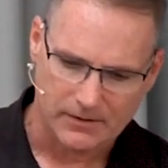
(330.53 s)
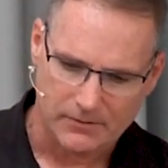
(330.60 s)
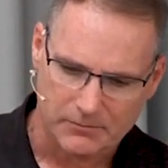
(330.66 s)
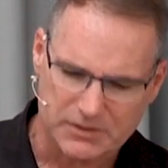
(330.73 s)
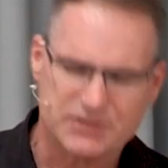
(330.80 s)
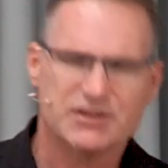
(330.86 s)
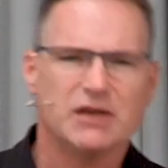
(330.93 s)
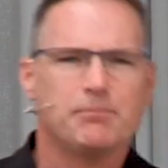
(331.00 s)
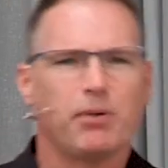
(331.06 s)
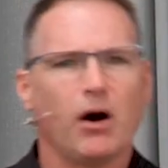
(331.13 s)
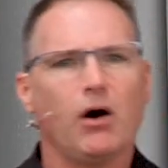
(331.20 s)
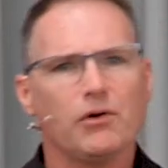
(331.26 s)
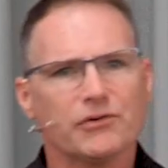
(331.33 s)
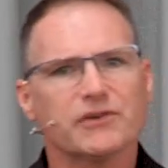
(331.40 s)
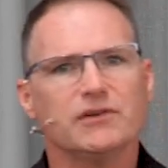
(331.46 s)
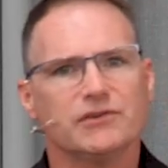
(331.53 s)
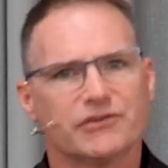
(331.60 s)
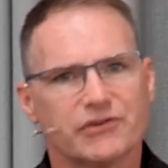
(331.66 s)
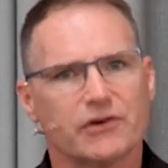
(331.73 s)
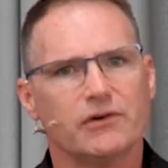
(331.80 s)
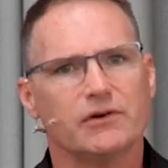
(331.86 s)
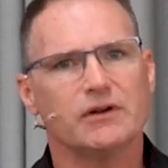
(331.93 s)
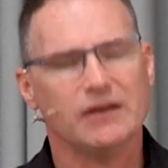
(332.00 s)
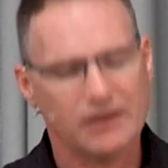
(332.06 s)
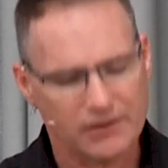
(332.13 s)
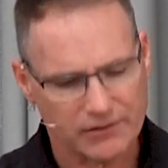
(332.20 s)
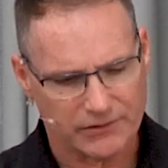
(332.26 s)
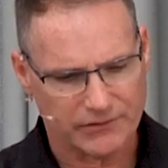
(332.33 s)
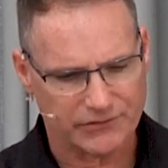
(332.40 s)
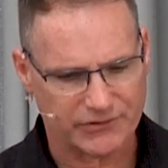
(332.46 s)
But you see, Paul's concern
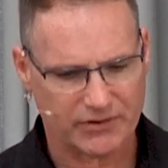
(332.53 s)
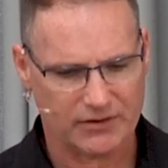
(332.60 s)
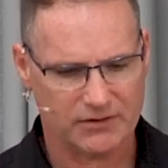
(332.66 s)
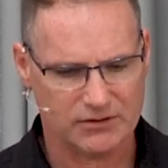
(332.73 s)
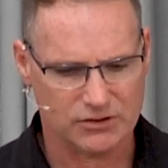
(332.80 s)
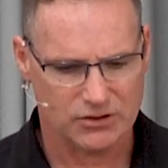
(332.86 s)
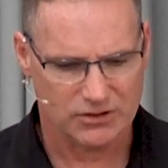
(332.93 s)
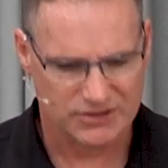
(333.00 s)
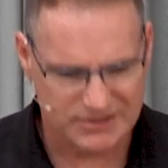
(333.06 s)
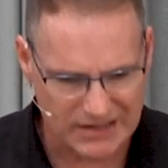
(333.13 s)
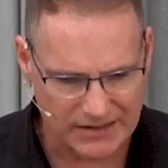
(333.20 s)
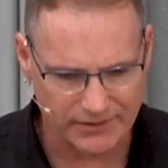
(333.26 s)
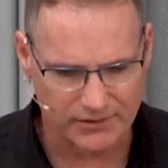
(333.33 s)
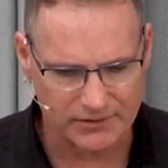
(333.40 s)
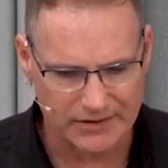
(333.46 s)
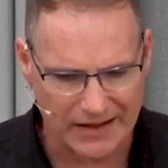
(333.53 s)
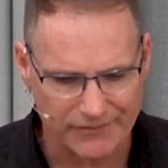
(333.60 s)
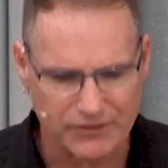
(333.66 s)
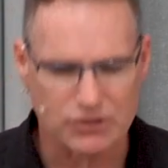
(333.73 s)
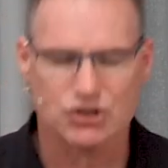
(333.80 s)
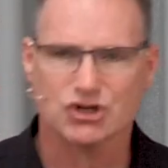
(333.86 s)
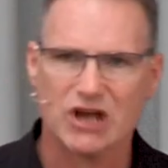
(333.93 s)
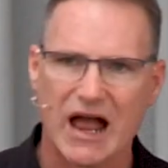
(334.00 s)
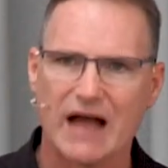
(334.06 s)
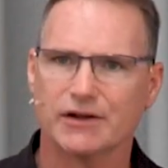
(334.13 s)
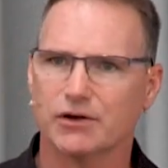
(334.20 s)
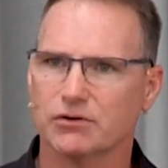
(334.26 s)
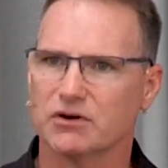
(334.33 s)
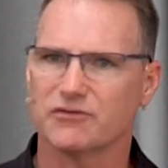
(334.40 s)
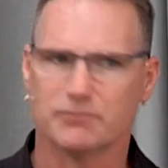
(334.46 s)
is centered on the
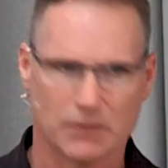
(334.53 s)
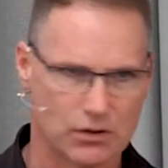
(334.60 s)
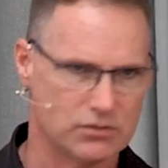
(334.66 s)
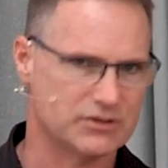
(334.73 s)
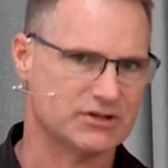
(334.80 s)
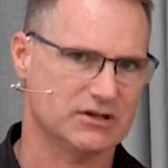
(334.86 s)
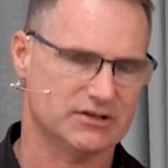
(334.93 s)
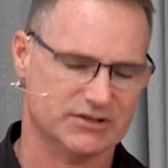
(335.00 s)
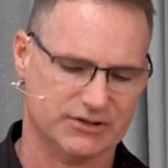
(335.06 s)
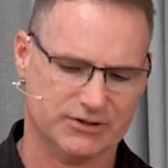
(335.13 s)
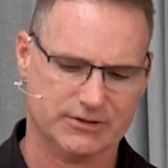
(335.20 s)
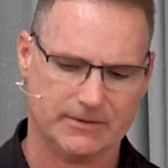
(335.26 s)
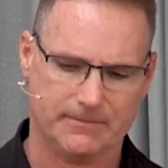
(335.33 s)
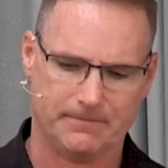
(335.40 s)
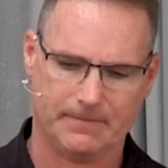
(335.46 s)
shadow of Moses,